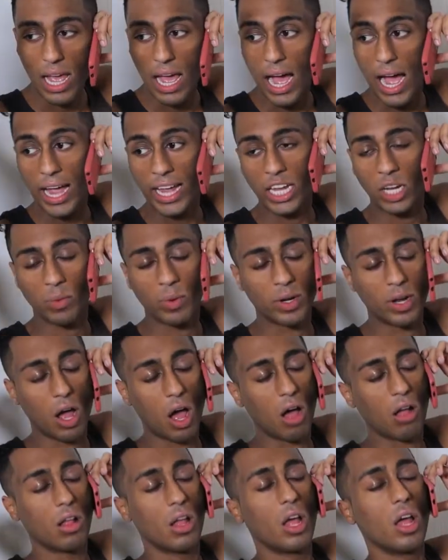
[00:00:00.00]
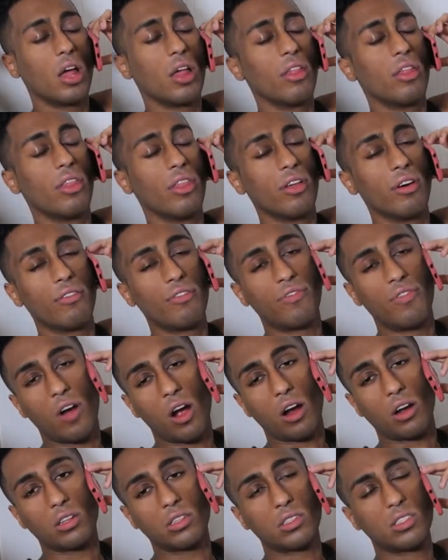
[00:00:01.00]
I hear it all. The
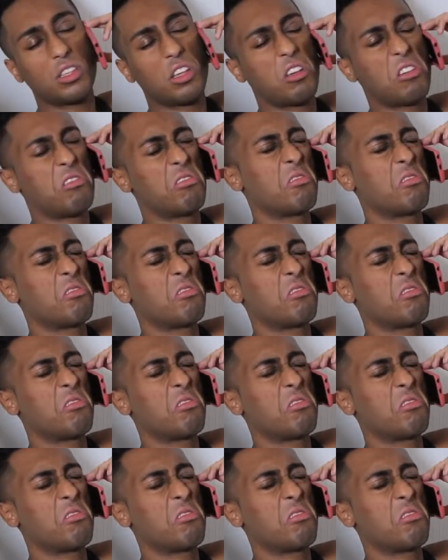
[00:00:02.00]
farts.